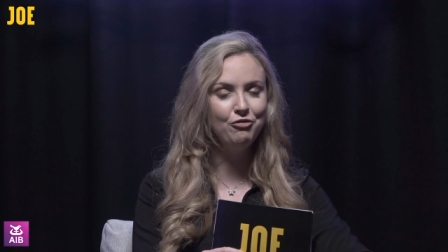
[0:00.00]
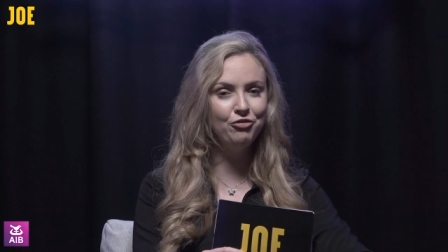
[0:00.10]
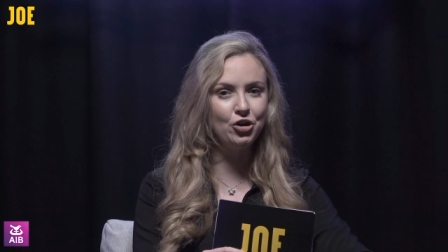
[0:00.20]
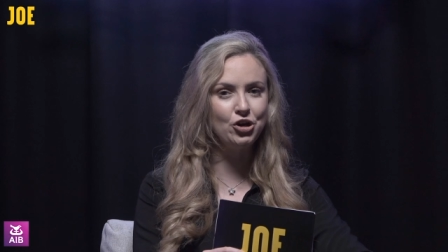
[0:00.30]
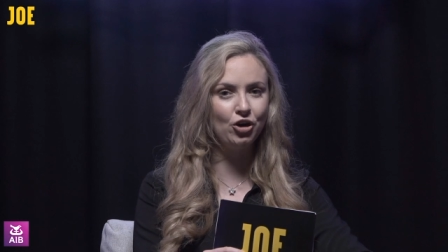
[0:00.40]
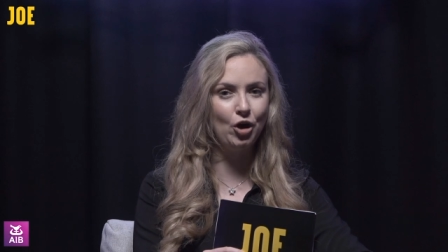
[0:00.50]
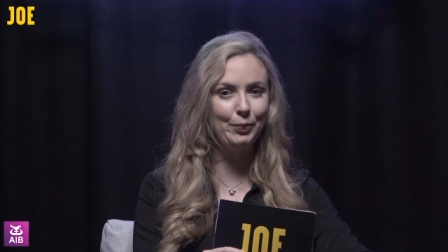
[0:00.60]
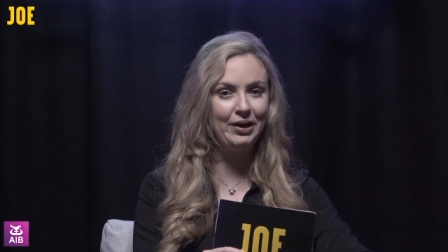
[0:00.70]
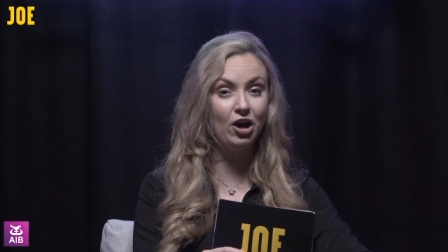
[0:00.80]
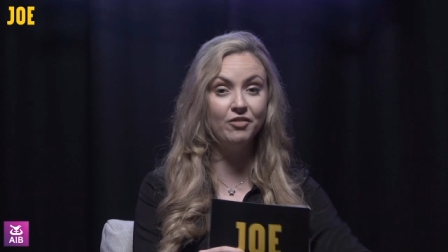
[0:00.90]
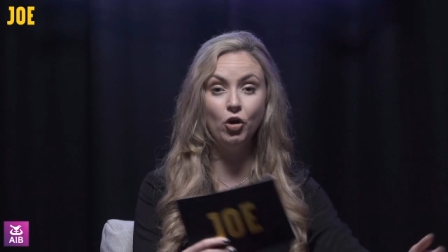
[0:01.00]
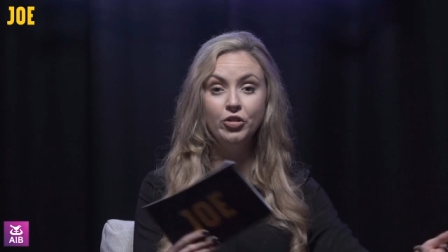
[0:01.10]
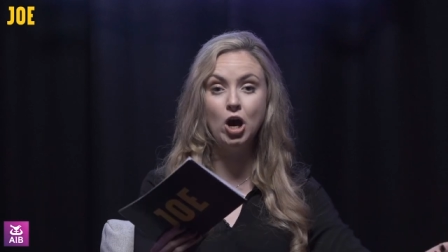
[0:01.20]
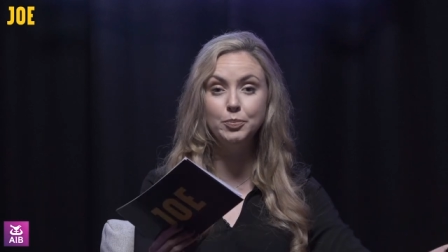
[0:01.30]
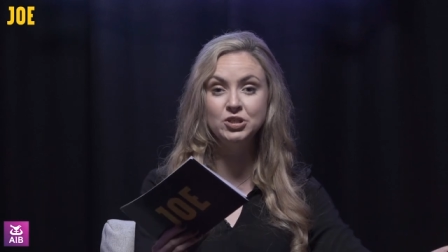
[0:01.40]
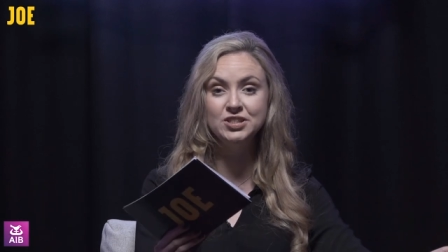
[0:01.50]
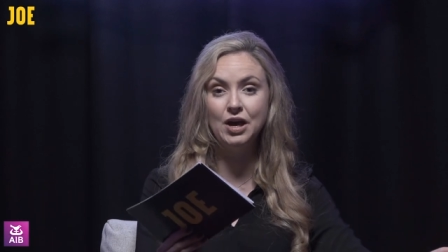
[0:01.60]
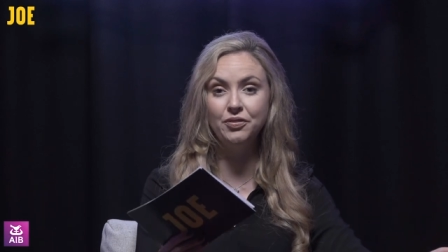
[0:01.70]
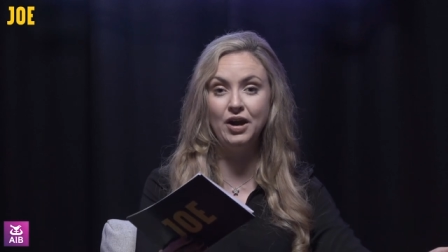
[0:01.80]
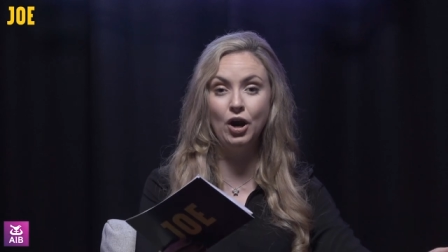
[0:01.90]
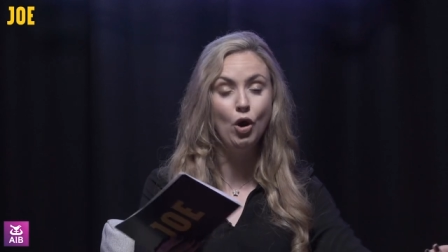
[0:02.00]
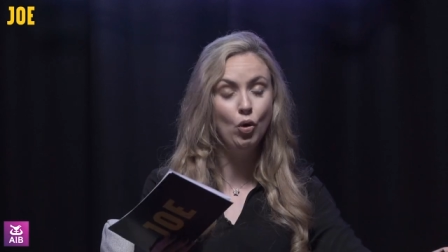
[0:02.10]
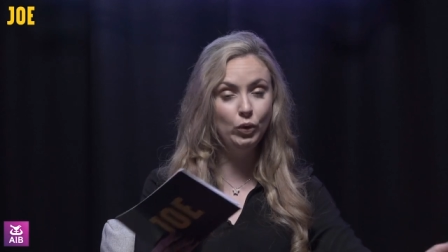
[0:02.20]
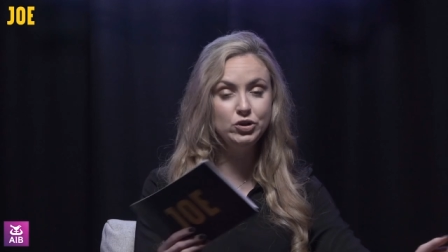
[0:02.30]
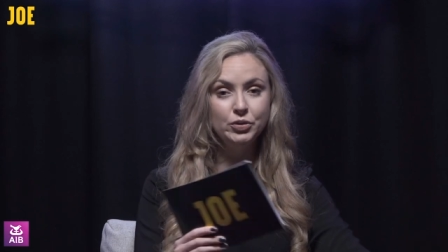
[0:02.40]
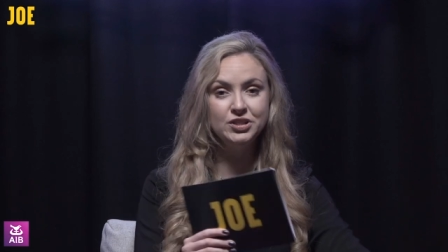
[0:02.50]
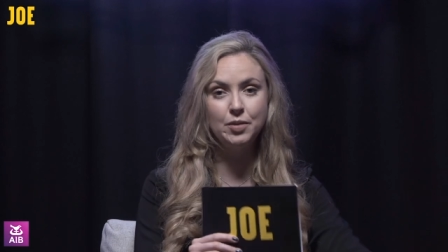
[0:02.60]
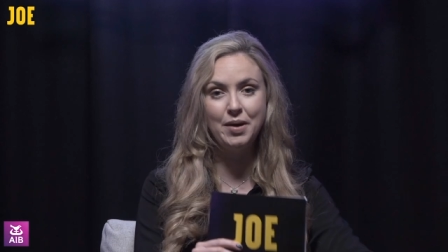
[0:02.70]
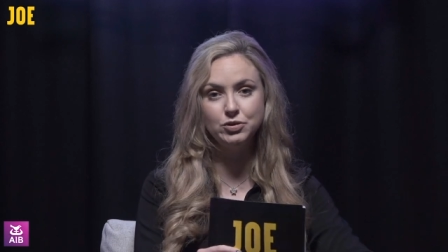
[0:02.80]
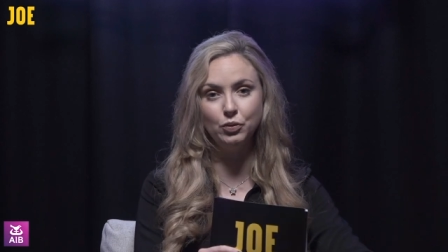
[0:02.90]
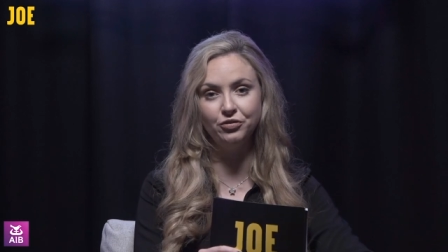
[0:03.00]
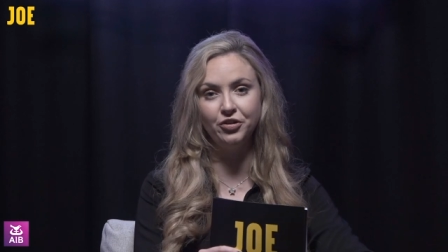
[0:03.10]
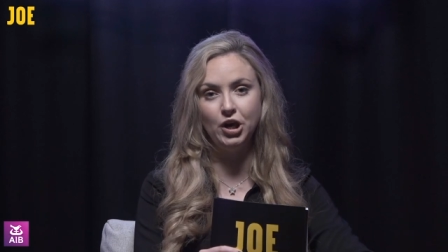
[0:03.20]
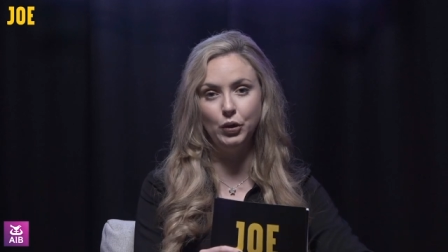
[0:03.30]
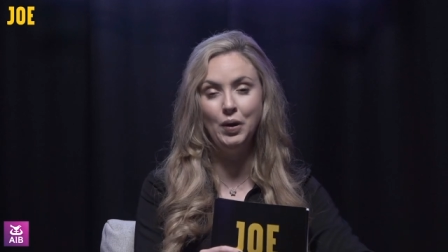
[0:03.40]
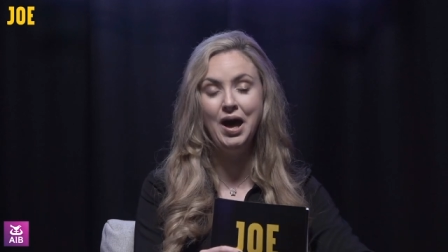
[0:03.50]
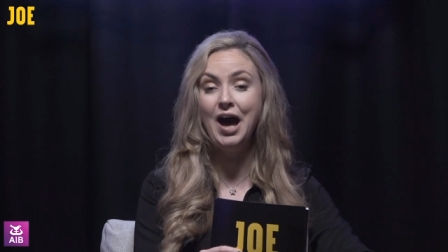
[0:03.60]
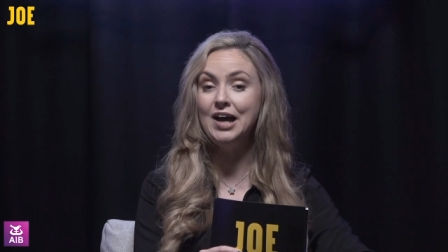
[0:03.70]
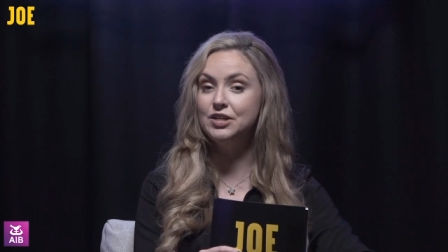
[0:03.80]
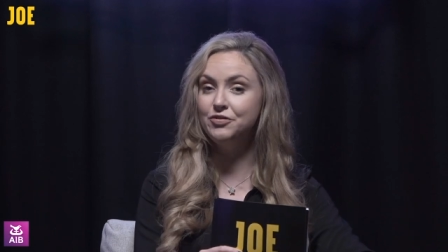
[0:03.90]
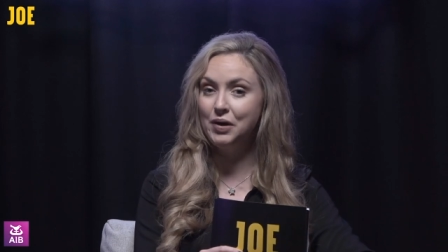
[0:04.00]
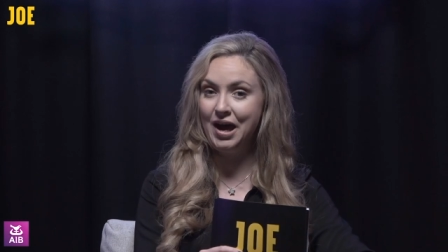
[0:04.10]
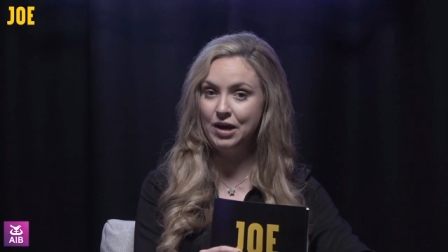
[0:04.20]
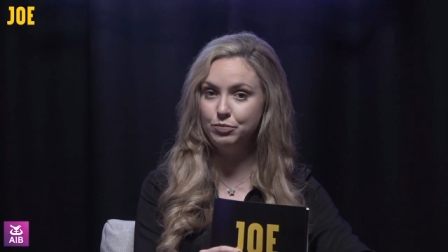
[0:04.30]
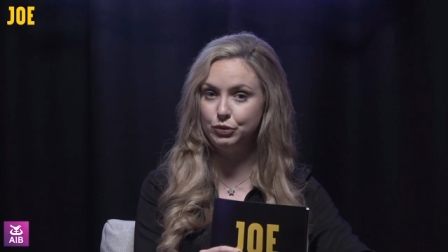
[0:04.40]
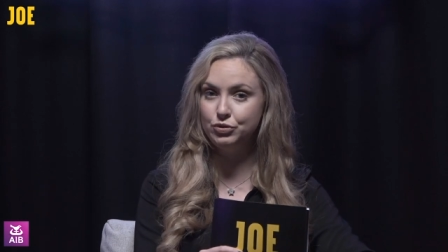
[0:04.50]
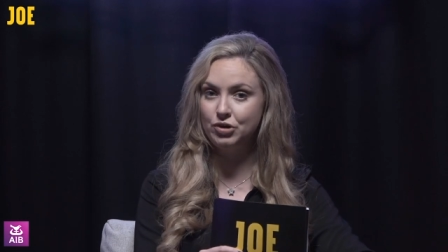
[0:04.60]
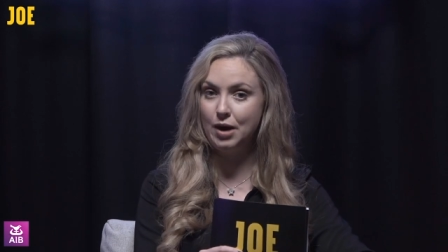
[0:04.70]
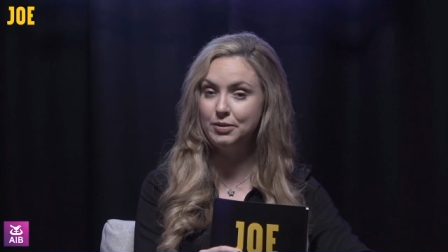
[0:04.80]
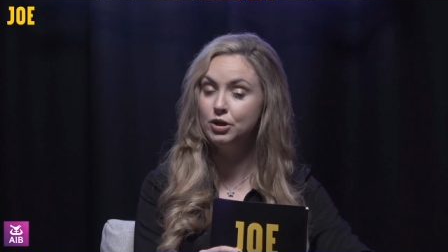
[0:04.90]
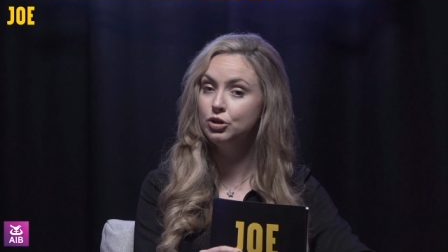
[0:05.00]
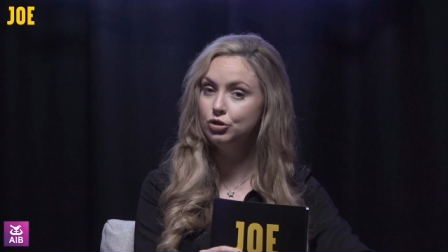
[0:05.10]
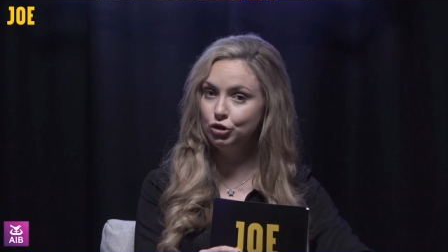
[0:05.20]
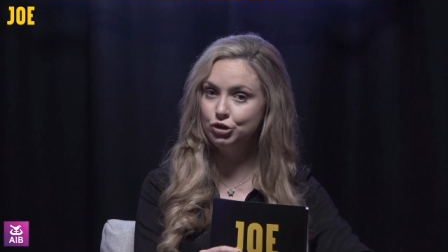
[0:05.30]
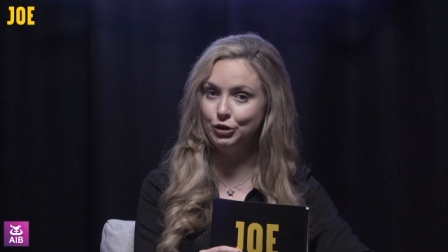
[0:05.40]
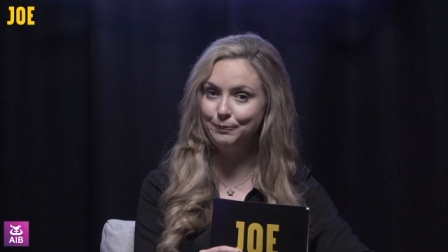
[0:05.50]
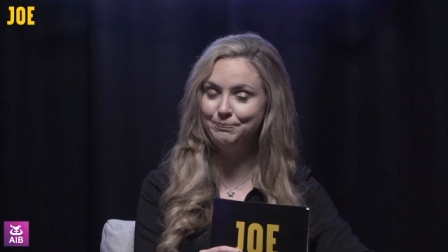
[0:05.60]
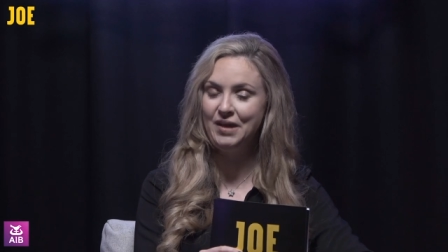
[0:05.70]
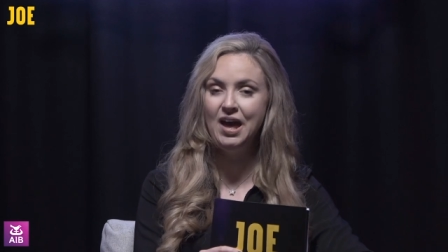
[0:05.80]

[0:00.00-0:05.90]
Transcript: for your company. Of all the options out there, which one is the best one for you? And if you can bootstrap, should you?